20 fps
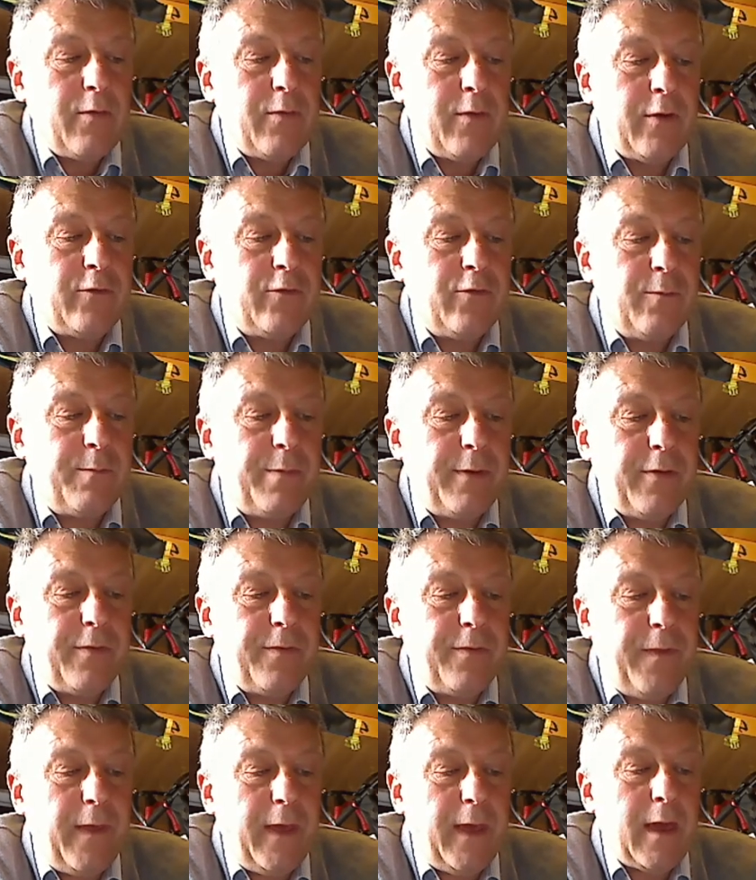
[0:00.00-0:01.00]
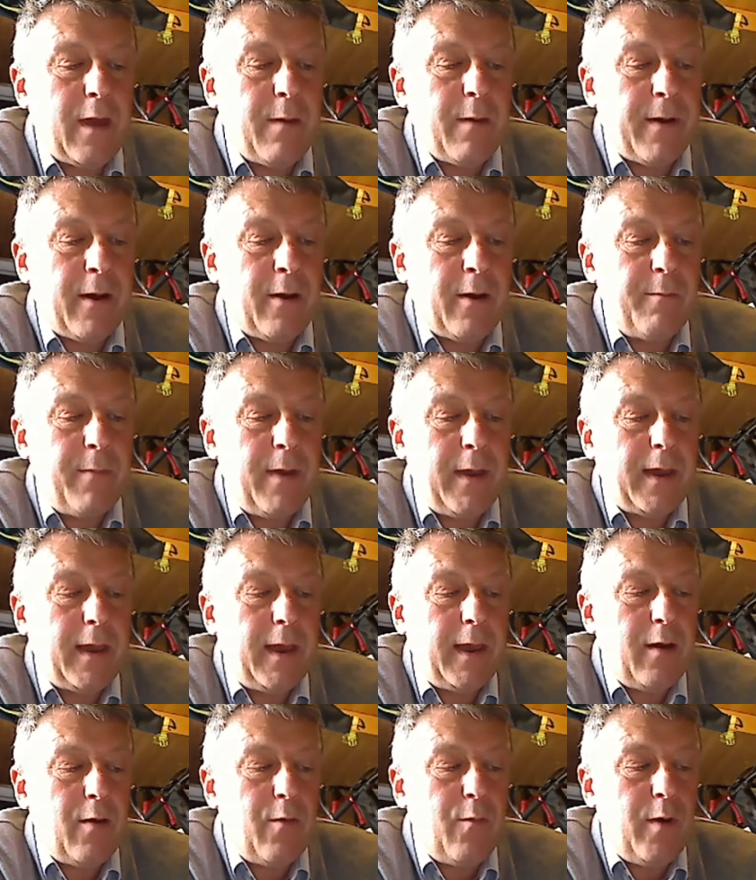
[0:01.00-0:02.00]
There should be a thing about
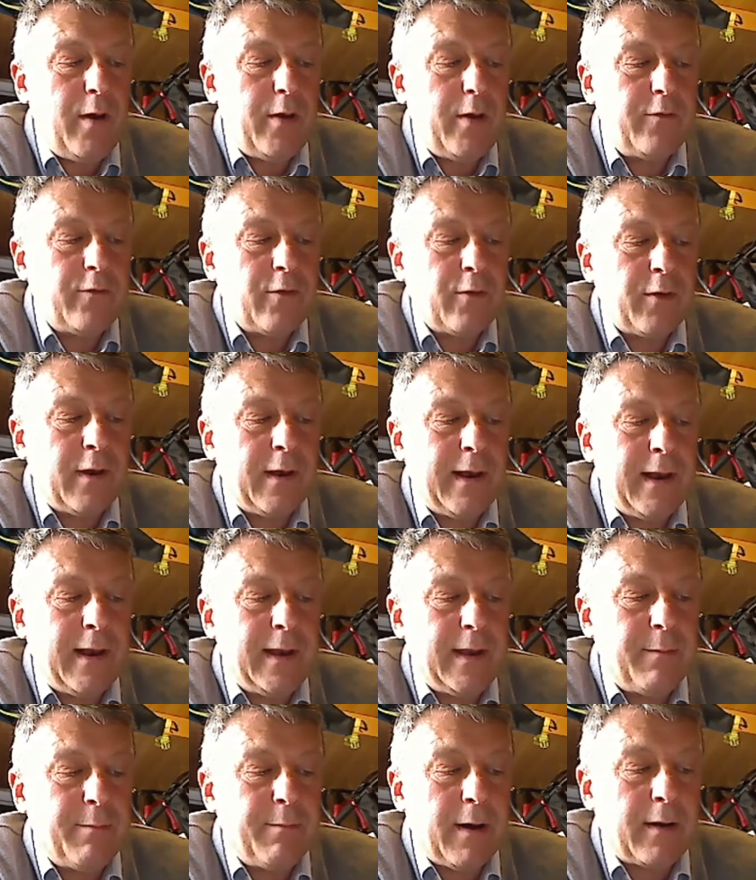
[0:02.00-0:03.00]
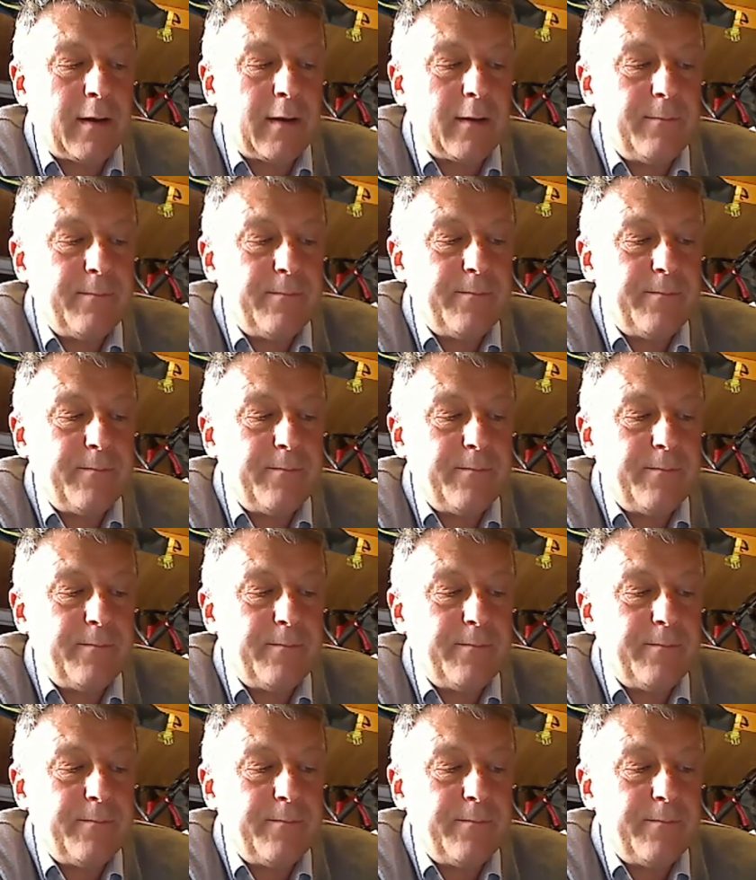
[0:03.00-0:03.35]
making a wish on a ladybug.